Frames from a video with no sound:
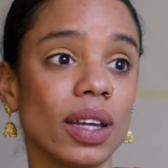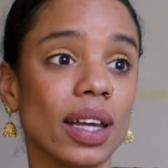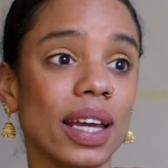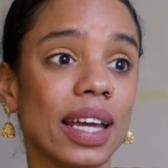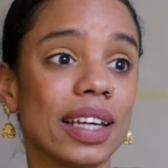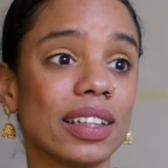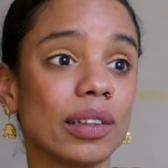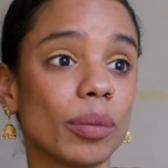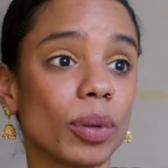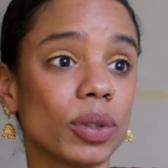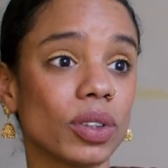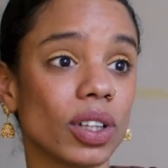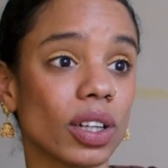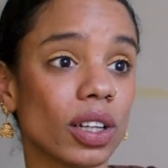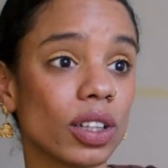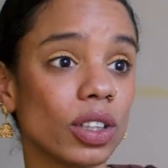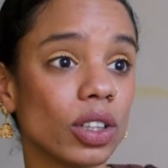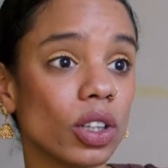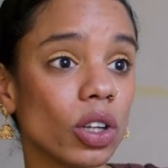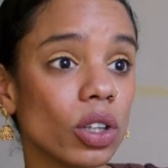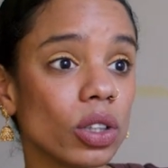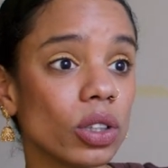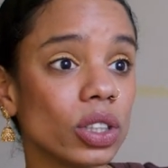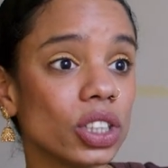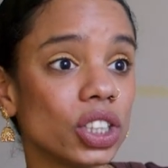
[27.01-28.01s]
It's about
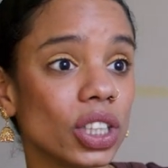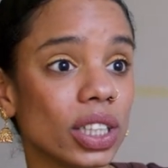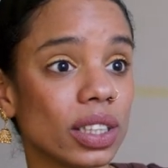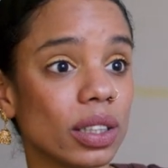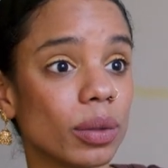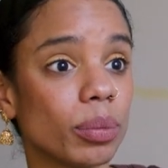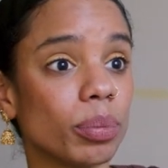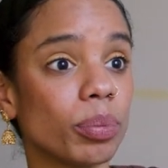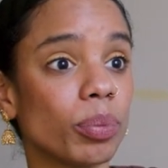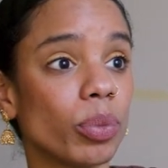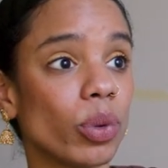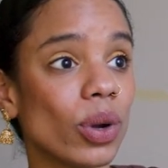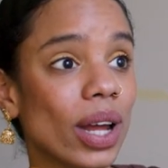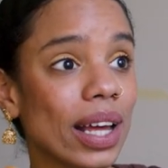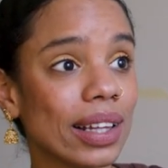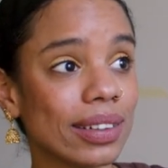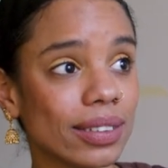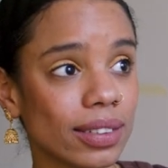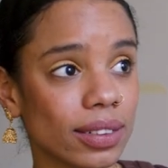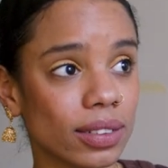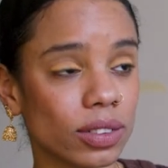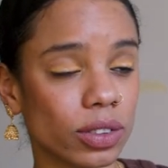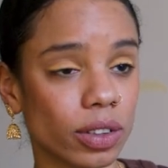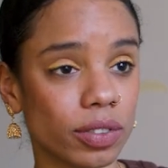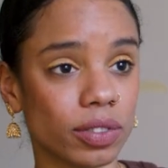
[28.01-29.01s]
acknowledging the
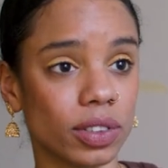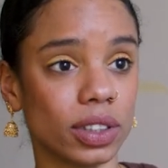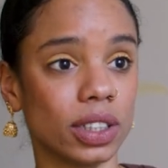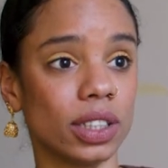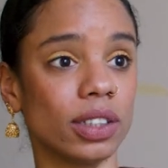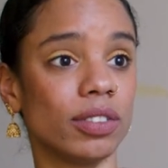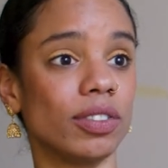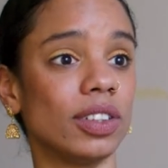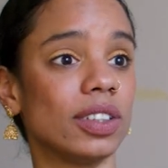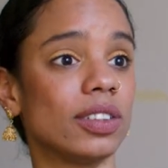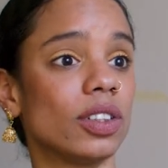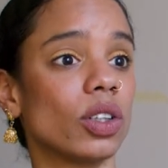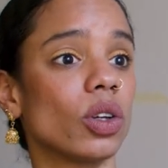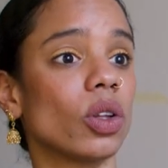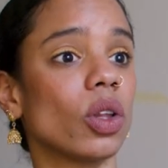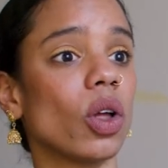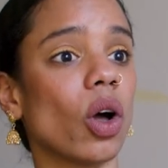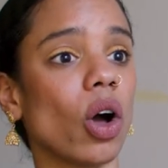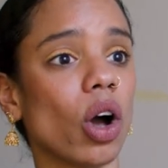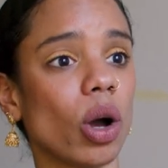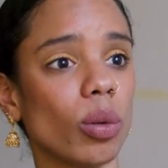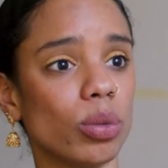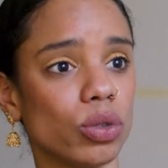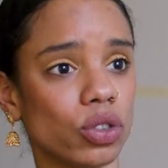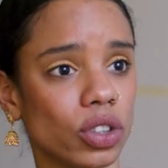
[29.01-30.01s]
presence of these physical
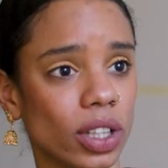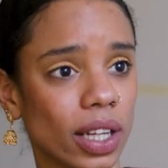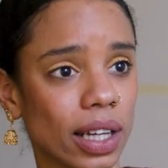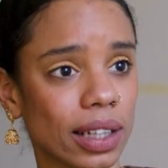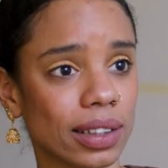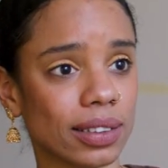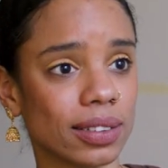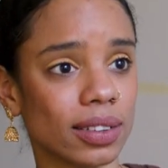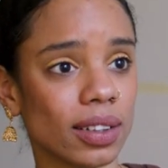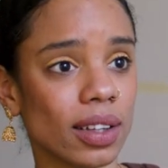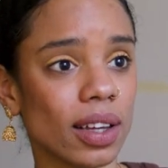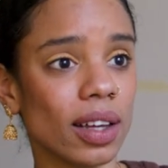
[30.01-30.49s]
objects,